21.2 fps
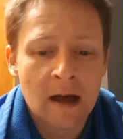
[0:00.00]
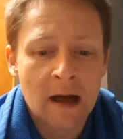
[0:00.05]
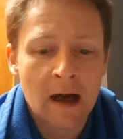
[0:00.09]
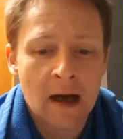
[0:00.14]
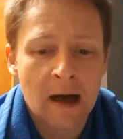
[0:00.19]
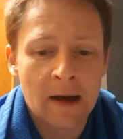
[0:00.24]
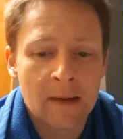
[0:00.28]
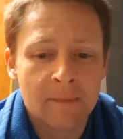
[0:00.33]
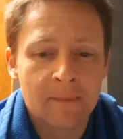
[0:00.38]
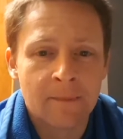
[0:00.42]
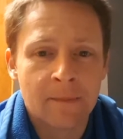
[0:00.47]

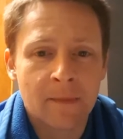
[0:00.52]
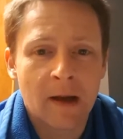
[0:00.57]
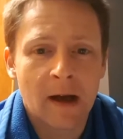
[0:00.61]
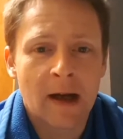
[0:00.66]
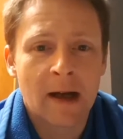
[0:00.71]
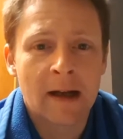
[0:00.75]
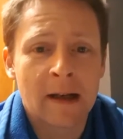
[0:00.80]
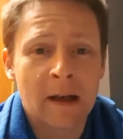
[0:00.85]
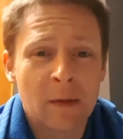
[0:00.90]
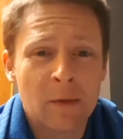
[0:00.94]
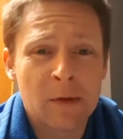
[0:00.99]

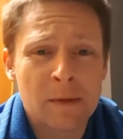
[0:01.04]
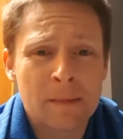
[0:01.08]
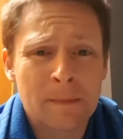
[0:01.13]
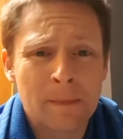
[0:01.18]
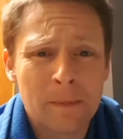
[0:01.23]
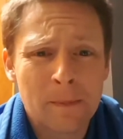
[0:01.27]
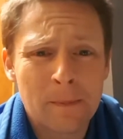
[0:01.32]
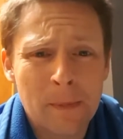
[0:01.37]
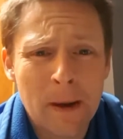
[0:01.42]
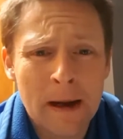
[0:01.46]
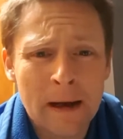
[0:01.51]
and it was
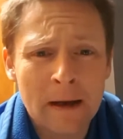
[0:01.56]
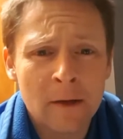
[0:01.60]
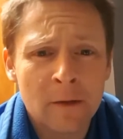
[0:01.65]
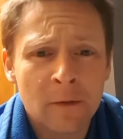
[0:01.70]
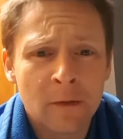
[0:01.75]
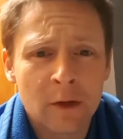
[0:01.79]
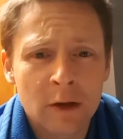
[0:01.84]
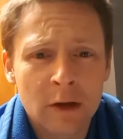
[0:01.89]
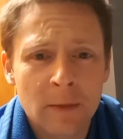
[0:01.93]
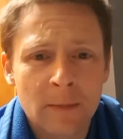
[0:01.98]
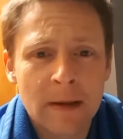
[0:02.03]

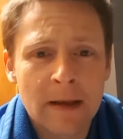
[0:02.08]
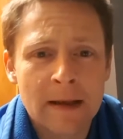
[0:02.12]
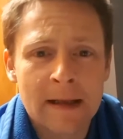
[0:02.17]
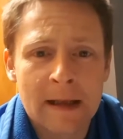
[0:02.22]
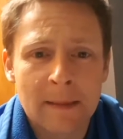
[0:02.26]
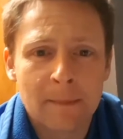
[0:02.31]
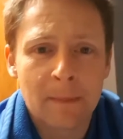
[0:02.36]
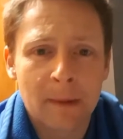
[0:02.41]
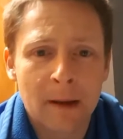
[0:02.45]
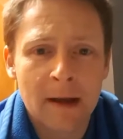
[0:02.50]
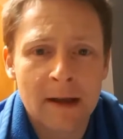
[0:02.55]
painful to be in
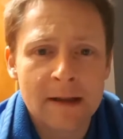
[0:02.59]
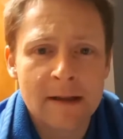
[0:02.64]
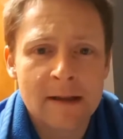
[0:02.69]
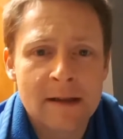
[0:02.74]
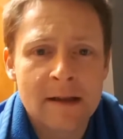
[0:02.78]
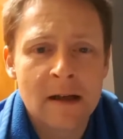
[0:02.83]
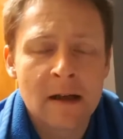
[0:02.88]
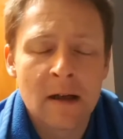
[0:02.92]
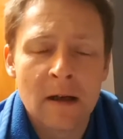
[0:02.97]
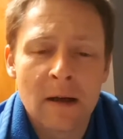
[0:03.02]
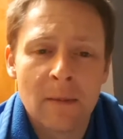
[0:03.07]
that
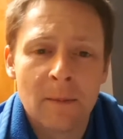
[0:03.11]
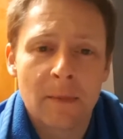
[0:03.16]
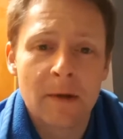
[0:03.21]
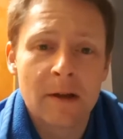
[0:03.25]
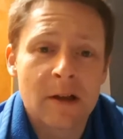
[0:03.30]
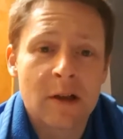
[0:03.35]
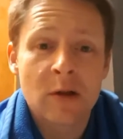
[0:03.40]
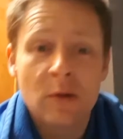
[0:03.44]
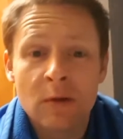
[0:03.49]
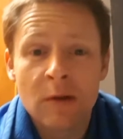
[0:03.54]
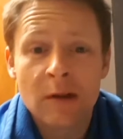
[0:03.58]
place. But
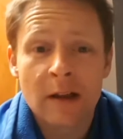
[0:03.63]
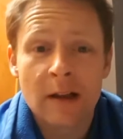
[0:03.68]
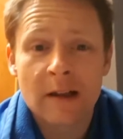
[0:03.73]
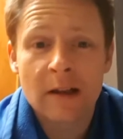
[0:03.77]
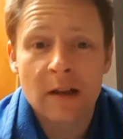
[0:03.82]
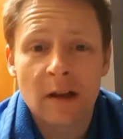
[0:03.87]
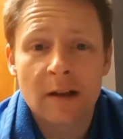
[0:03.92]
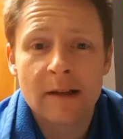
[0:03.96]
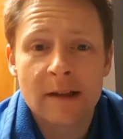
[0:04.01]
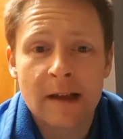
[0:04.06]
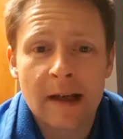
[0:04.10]
as soon as I
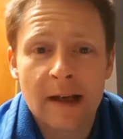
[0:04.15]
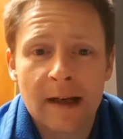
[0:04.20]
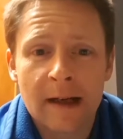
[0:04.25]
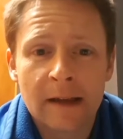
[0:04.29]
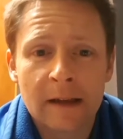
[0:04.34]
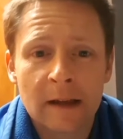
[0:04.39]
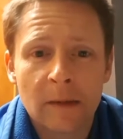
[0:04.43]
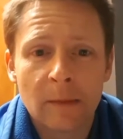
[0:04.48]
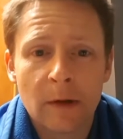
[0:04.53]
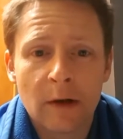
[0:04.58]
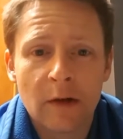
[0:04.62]
started taking a
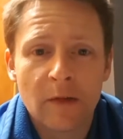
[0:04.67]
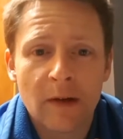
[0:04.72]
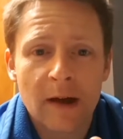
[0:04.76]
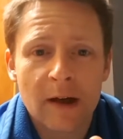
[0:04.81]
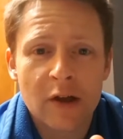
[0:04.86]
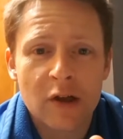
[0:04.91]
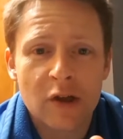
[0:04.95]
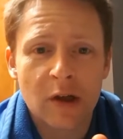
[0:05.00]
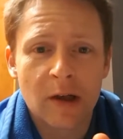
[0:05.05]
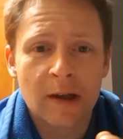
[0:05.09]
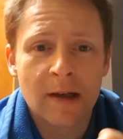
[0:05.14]
little bit of
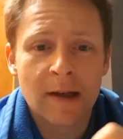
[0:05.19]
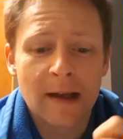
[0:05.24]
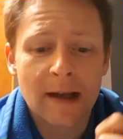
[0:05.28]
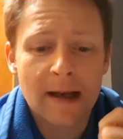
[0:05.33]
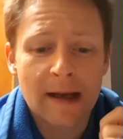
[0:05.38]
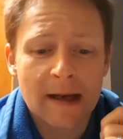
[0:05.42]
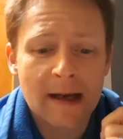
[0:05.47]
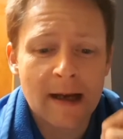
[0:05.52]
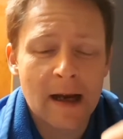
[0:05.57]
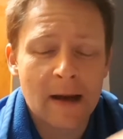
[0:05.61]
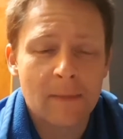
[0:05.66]
action,
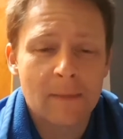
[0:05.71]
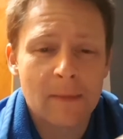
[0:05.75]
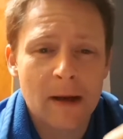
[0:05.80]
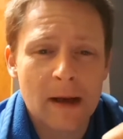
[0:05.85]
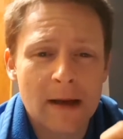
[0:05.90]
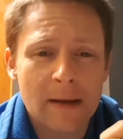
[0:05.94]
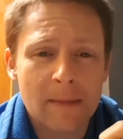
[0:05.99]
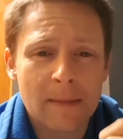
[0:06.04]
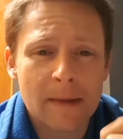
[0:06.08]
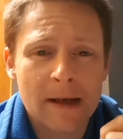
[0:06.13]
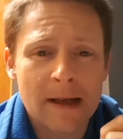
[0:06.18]
it
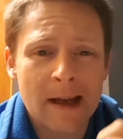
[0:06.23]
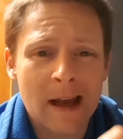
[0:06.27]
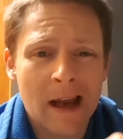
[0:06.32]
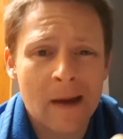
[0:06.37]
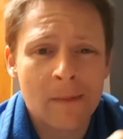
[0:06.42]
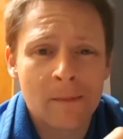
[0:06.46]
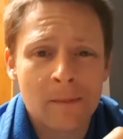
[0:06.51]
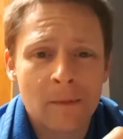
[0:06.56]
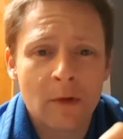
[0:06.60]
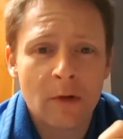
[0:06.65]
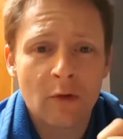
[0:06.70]

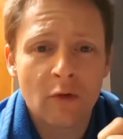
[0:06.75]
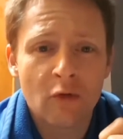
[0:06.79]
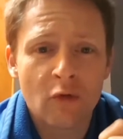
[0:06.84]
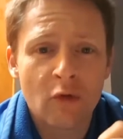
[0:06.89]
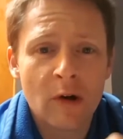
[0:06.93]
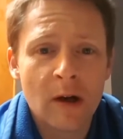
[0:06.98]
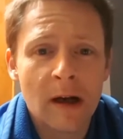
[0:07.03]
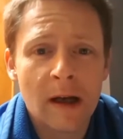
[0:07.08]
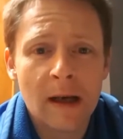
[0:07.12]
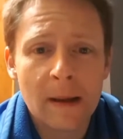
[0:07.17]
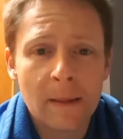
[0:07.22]
became
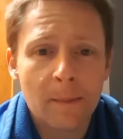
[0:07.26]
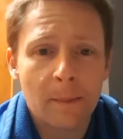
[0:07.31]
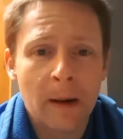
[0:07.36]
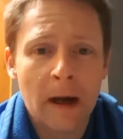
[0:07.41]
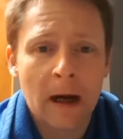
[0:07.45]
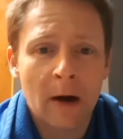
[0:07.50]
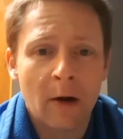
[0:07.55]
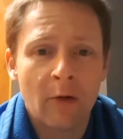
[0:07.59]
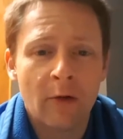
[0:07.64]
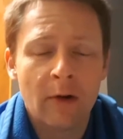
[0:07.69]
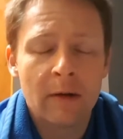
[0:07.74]
really
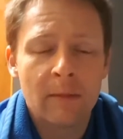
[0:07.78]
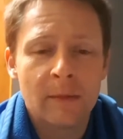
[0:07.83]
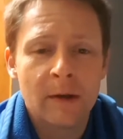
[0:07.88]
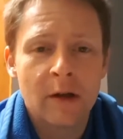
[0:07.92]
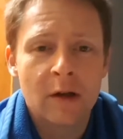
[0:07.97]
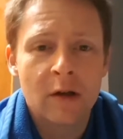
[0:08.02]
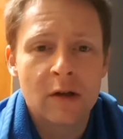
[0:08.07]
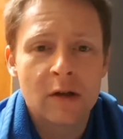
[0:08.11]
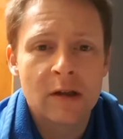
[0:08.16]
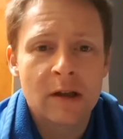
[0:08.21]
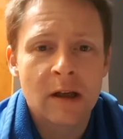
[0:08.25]
empowering,
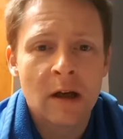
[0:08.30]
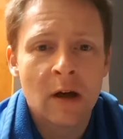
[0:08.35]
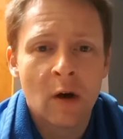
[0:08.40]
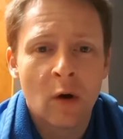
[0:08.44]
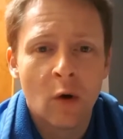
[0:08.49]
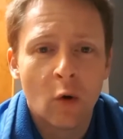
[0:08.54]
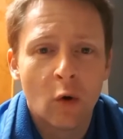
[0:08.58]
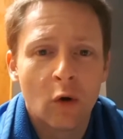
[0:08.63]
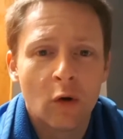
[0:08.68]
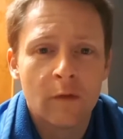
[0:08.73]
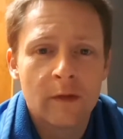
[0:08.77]
because
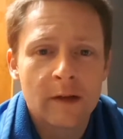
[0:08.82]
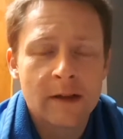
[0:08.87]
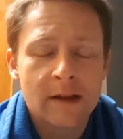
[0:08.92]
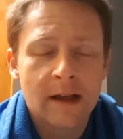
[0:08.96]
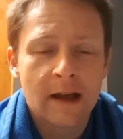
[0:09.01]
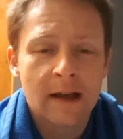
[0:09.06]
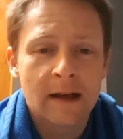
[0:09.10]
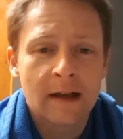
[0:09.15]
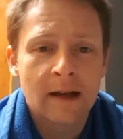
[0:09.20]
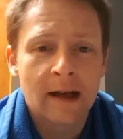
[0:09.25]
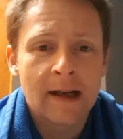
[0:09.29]
all of a
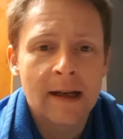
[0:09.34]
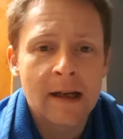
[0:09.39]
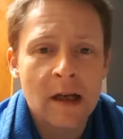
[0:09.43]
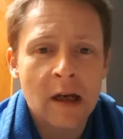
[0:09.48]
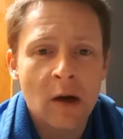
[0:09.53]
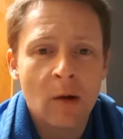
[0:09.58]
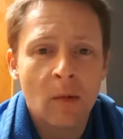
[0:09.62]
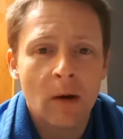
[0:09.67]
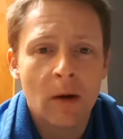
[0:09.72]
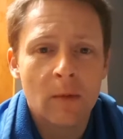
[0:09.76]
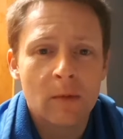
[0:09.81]
sudden I
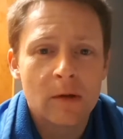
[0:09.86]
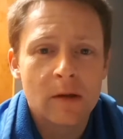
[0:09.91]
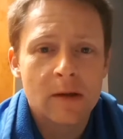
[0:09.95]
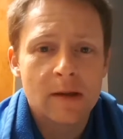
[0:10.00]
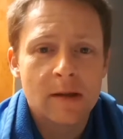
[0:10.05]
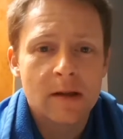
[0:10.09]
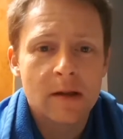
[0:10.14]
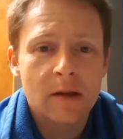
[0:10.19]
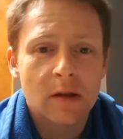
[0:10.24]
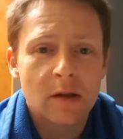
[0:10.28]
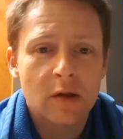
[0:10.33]
knew I
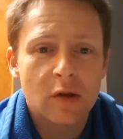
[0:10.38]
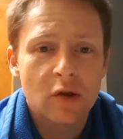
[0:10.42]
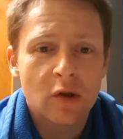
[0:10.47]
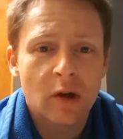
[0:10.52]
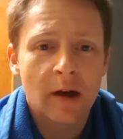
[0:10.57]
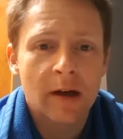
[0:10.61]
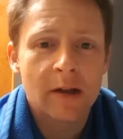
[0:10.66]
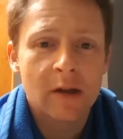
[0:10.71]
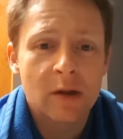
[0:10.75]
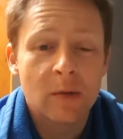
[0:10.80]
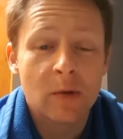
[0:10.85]
was
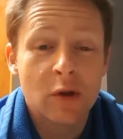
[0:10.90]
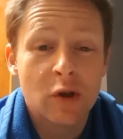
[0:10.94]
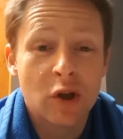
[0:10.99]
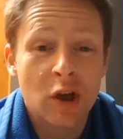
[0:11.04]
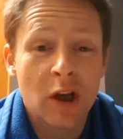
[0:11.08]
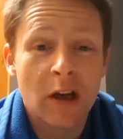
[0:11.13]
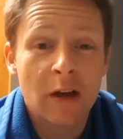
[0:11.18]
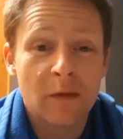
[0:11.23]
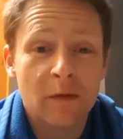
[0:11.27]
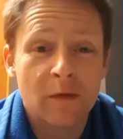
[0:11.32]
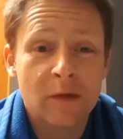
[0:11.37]
trying to
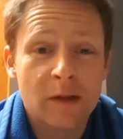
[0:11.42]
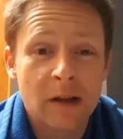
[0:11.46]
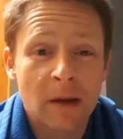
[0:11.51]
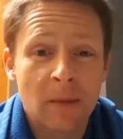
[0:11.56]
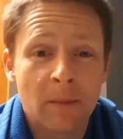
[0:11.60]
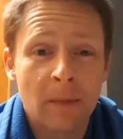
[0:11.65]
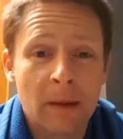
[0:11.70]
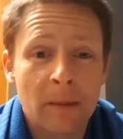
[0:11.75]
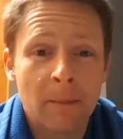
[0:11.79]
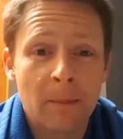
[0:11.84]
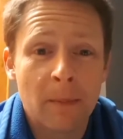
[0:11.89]
achieve
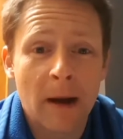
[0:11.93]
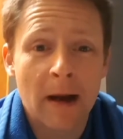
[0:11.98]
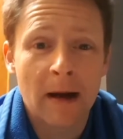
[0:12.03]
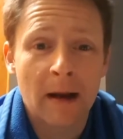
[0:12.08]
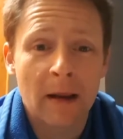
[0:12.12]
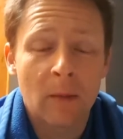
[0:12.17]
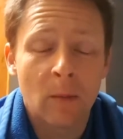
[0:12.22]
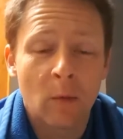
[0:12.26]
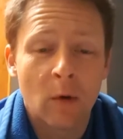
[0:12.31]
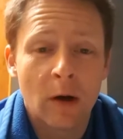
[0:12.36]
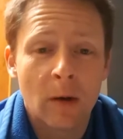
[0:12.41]
something better
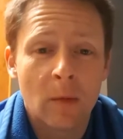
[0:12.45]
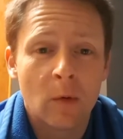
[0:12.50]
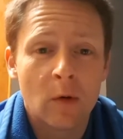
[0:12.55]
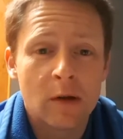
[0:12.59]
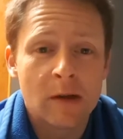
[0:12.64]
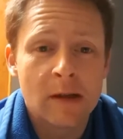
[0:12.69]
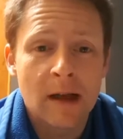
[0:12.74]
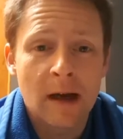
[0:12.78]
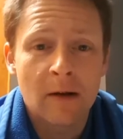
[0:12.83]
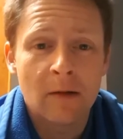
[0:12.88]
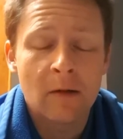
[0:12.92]
than what I was
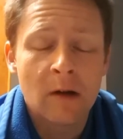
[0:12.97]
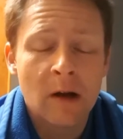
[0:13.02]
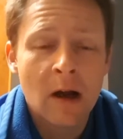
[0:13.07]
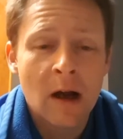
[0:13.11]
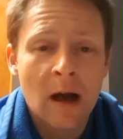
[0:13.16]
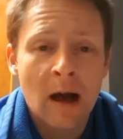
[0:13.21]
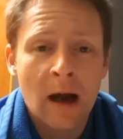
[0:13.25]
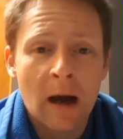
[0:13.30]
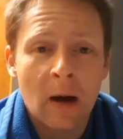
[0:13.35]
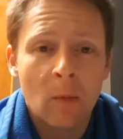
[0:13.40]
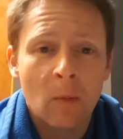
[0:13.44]
now.
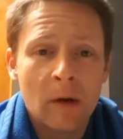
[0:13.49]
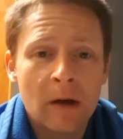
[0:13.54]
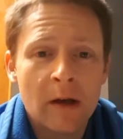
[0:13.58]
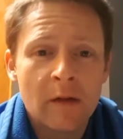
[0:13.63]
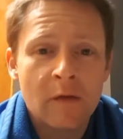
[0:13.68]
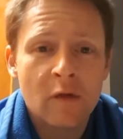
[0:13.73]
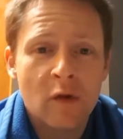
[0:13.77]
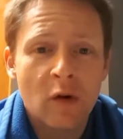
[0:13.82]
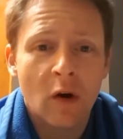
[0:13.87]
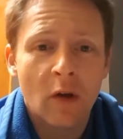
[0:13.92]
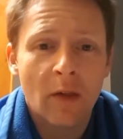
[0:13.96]
And when
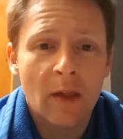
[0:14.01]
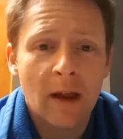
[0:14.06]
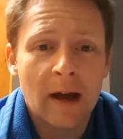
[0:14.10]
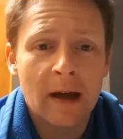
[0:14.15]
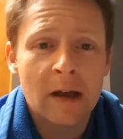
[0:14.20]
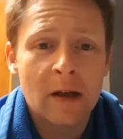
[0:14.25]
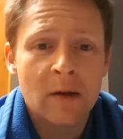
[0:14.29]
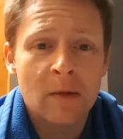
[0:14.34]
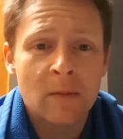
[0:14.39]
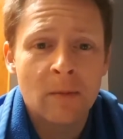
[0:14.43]
you've got that, you